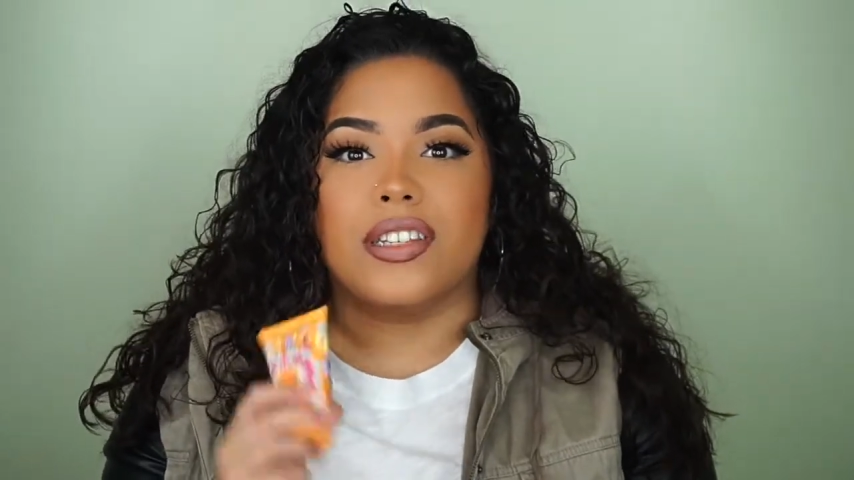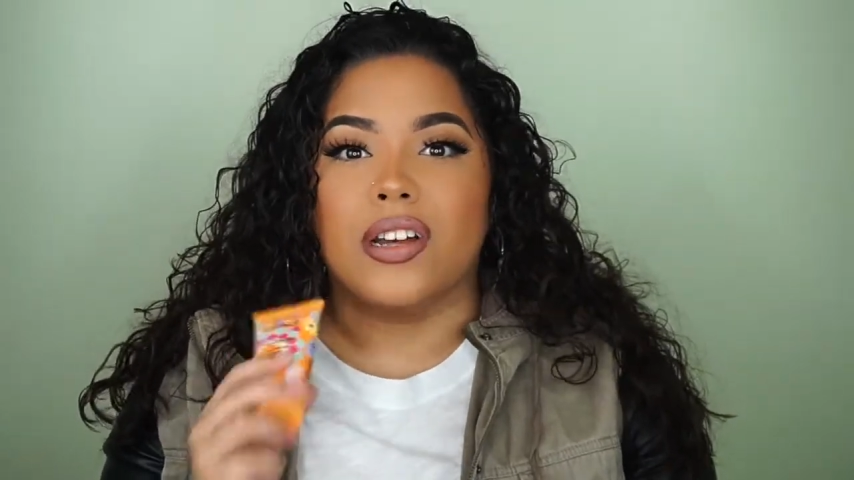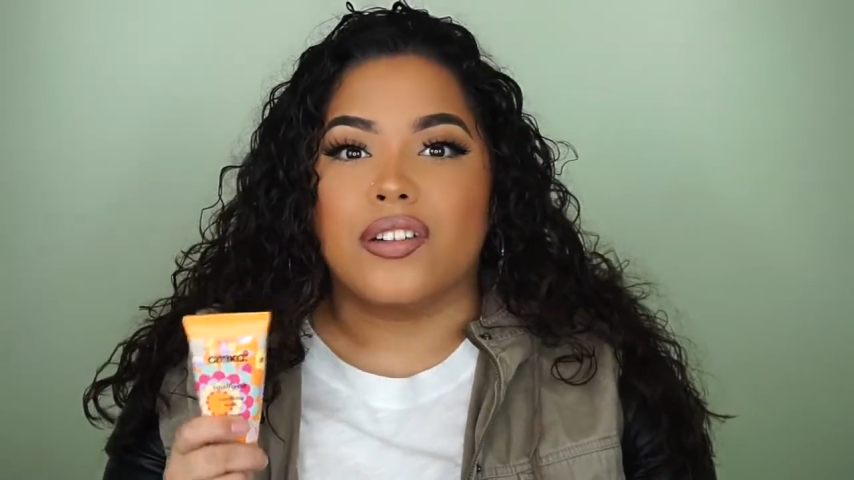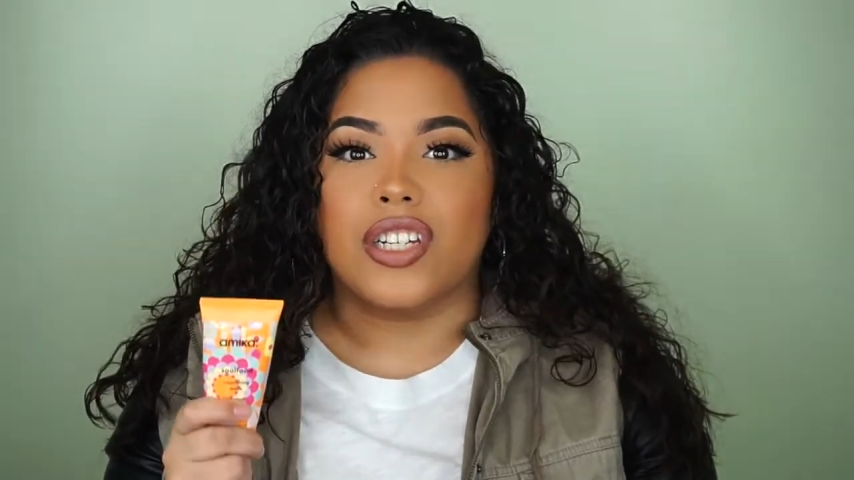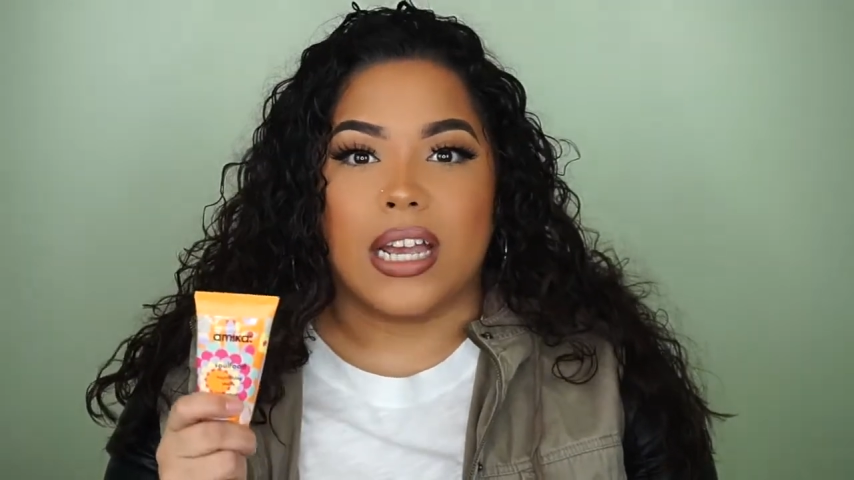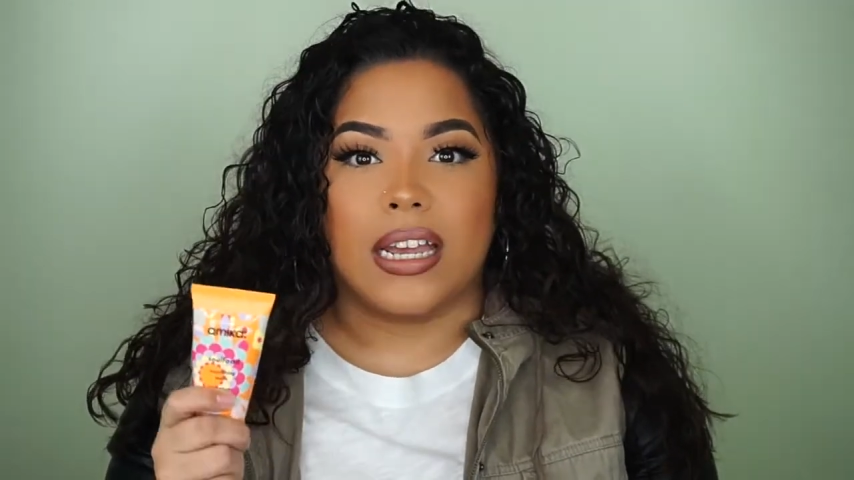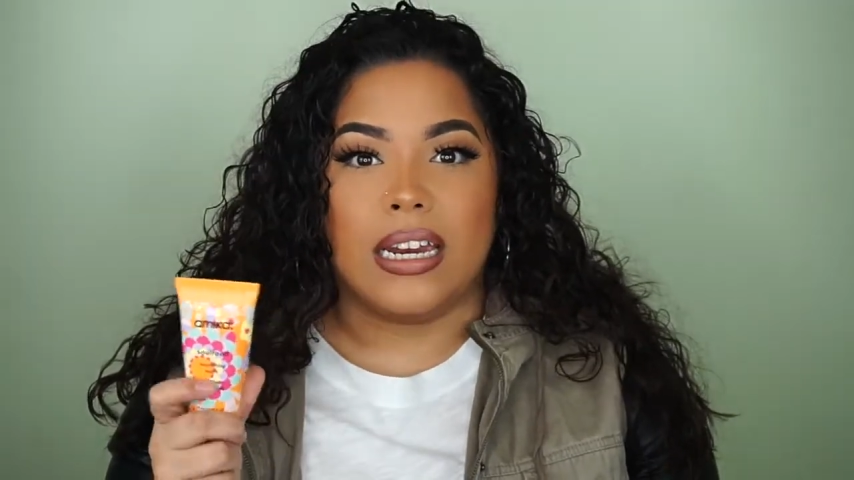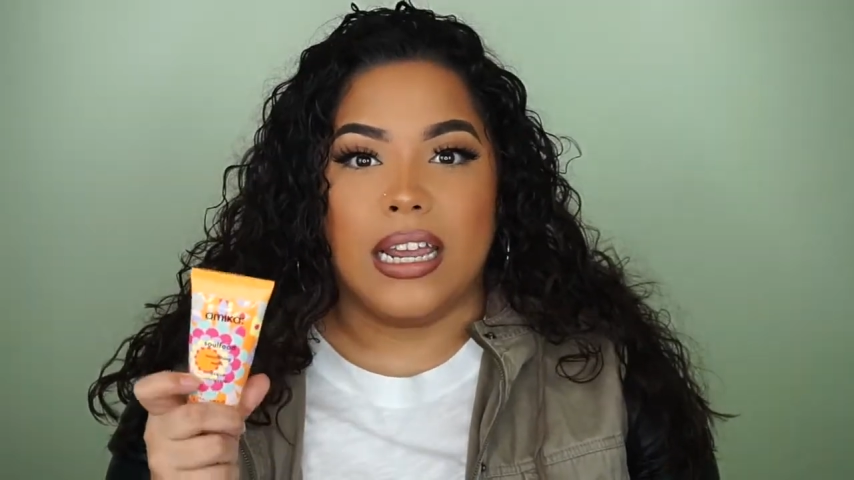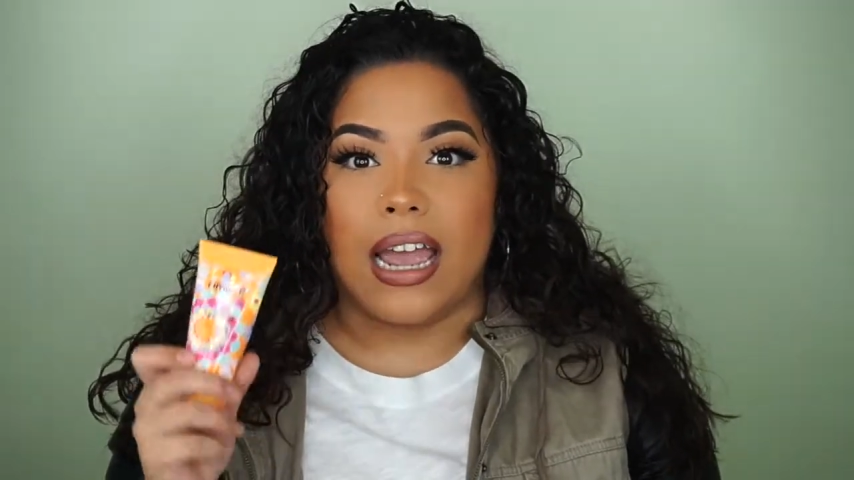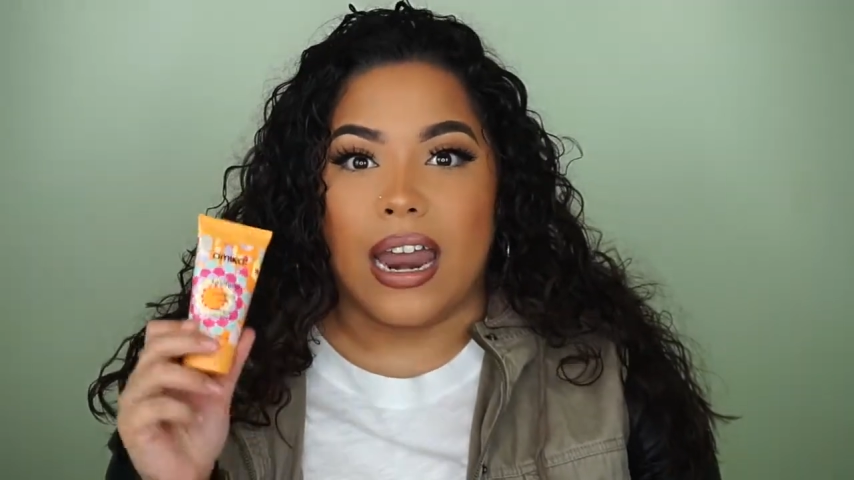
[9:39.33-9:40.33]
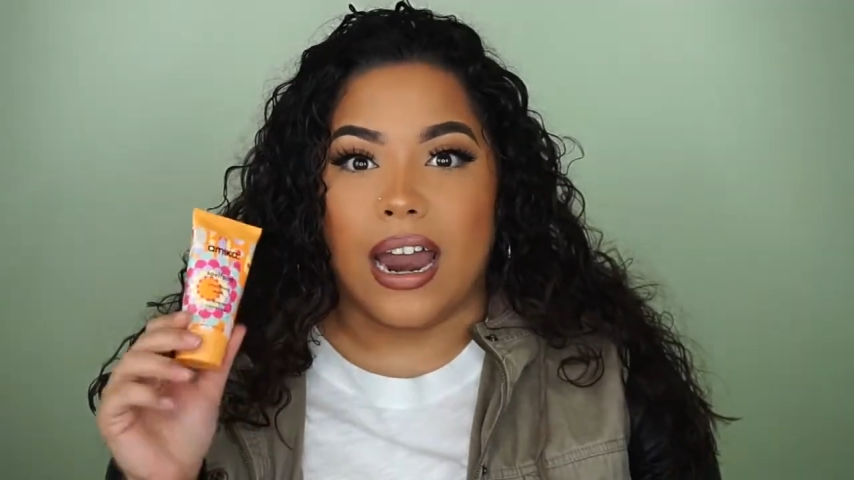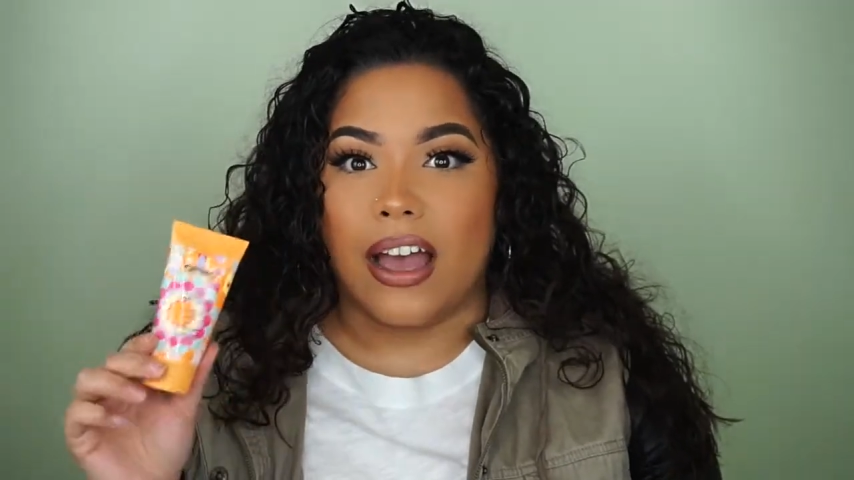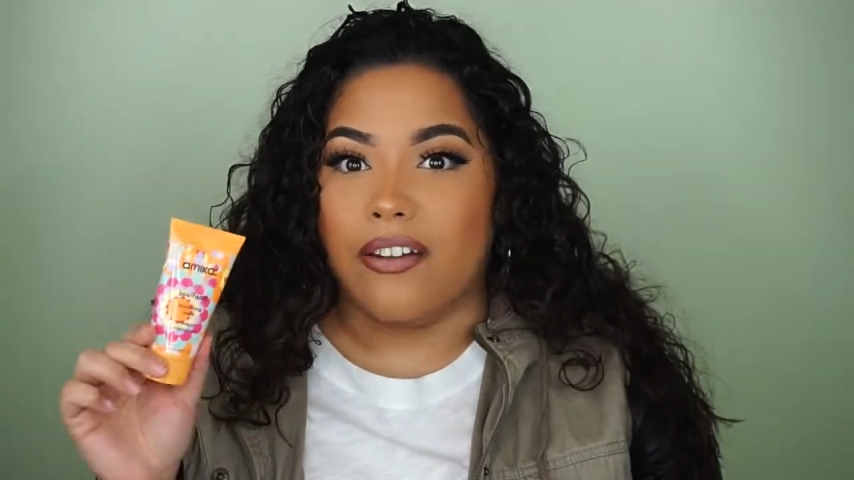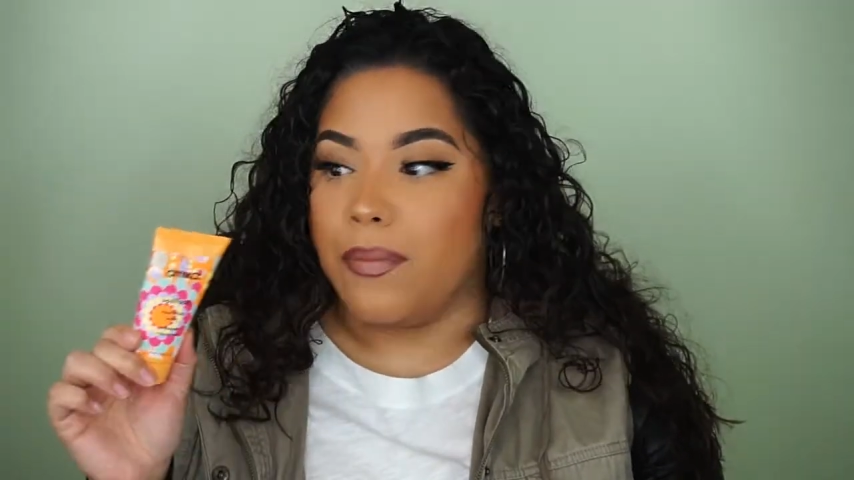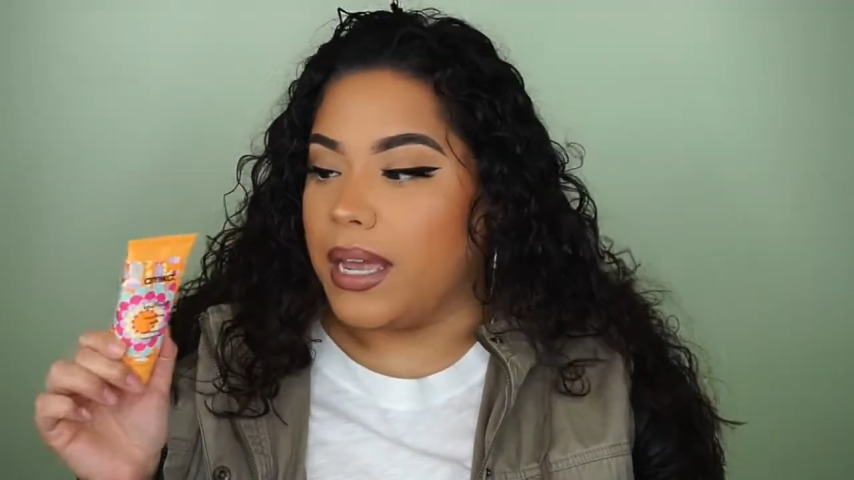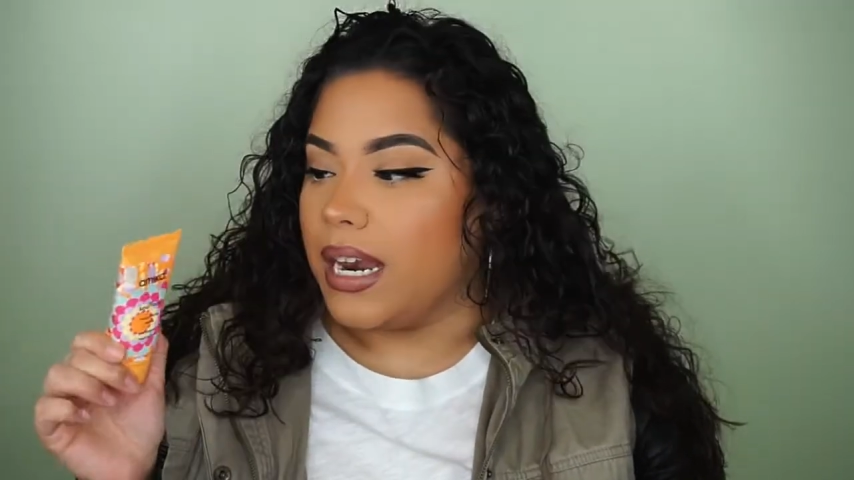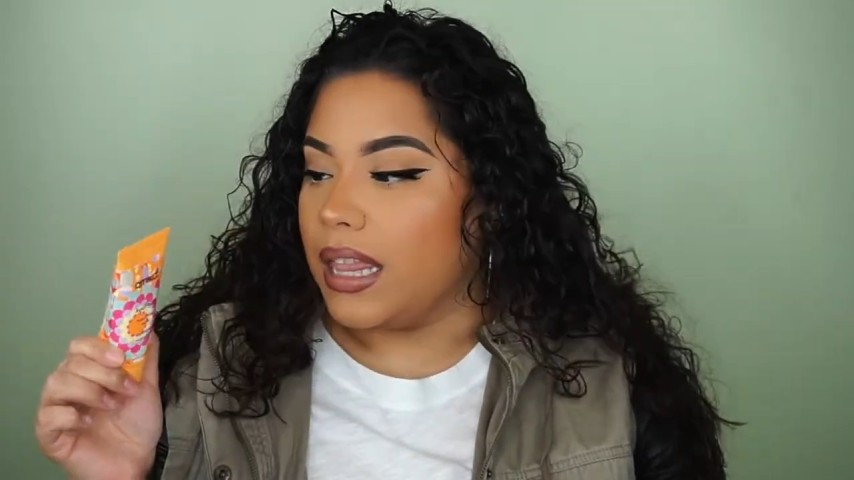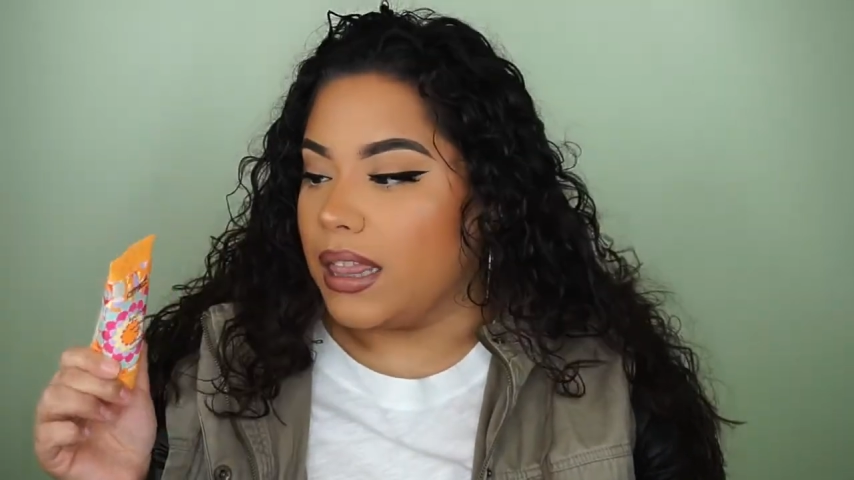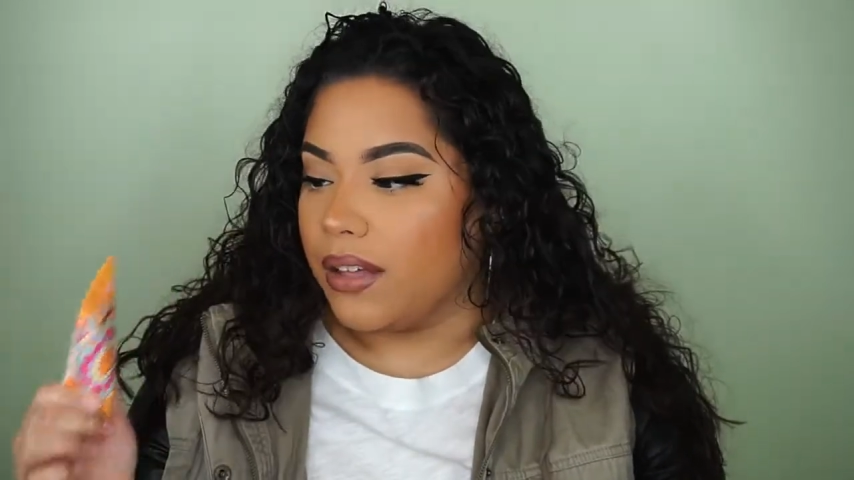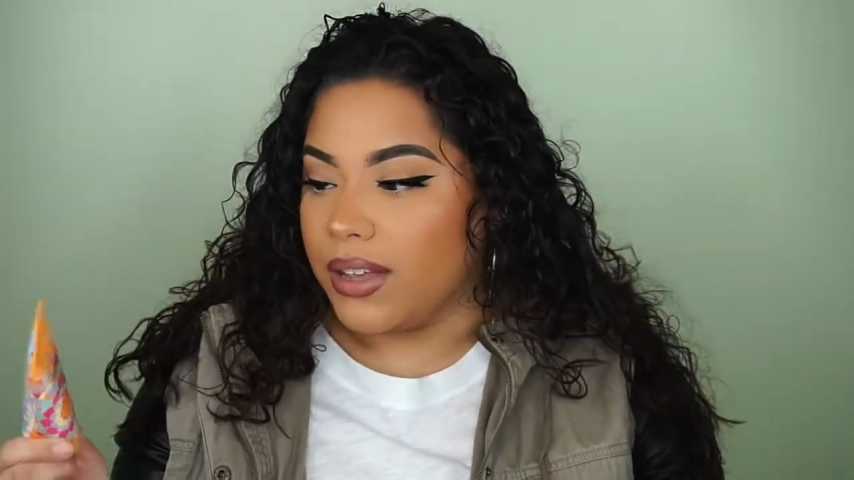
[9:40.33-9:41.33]
so shiny, and I've been
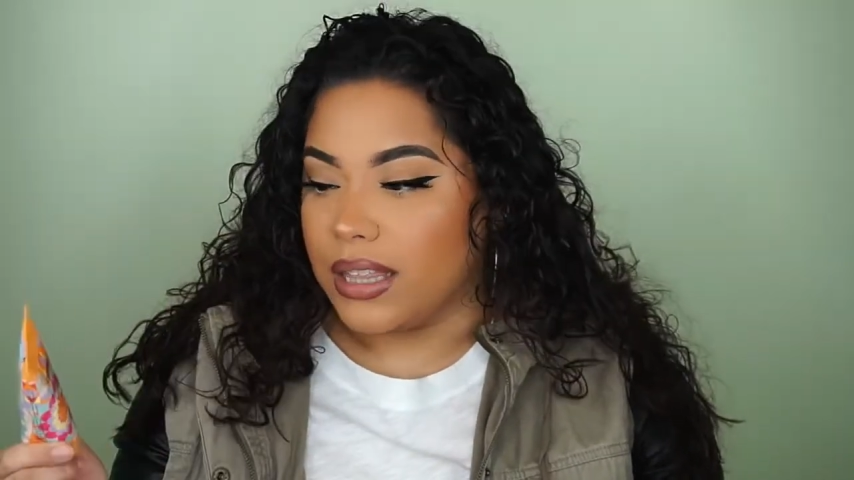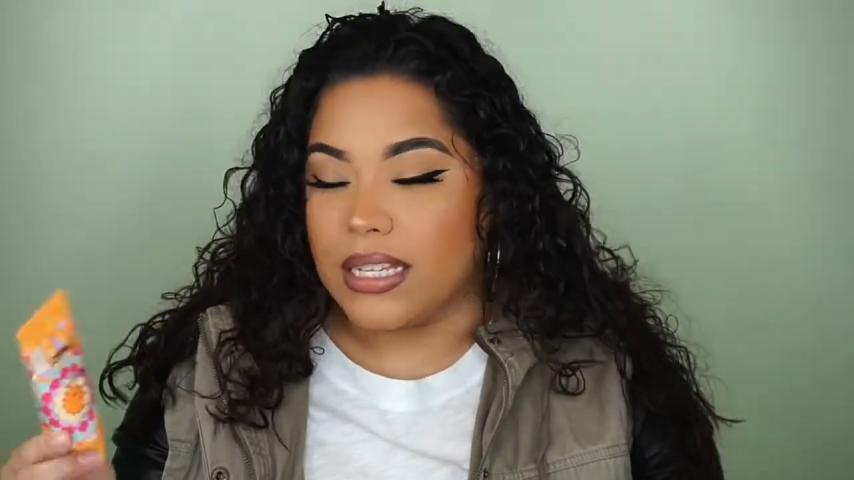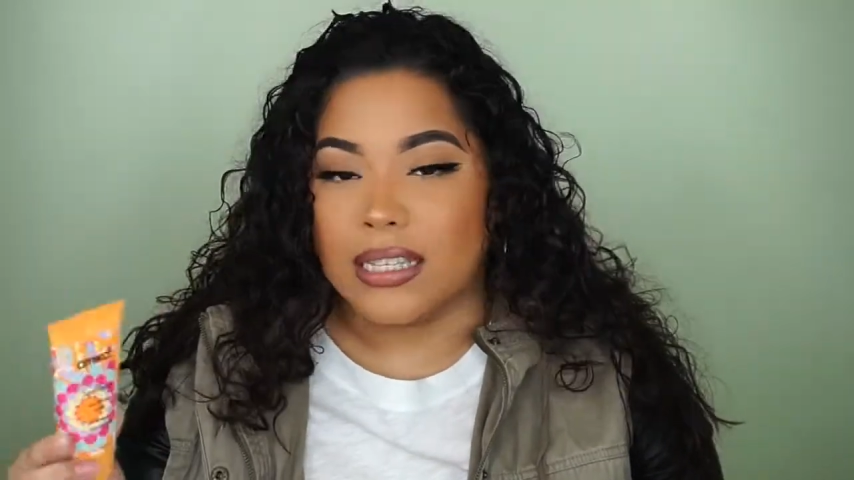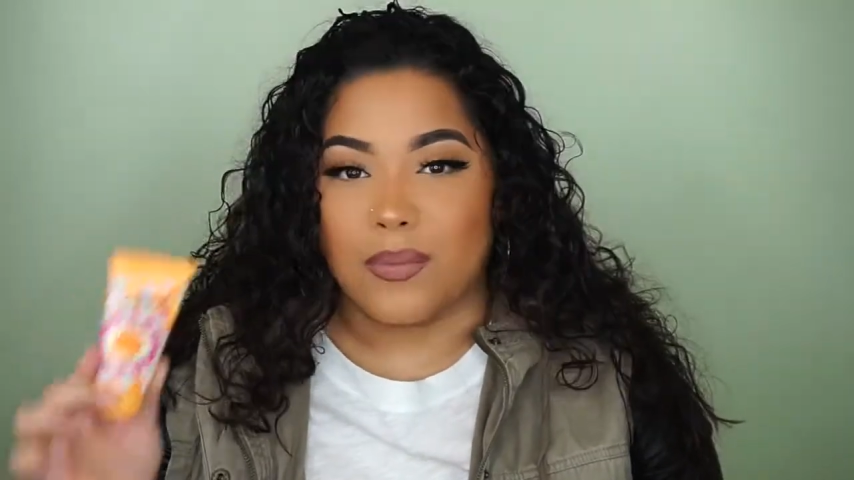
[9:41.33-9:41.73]
loving this.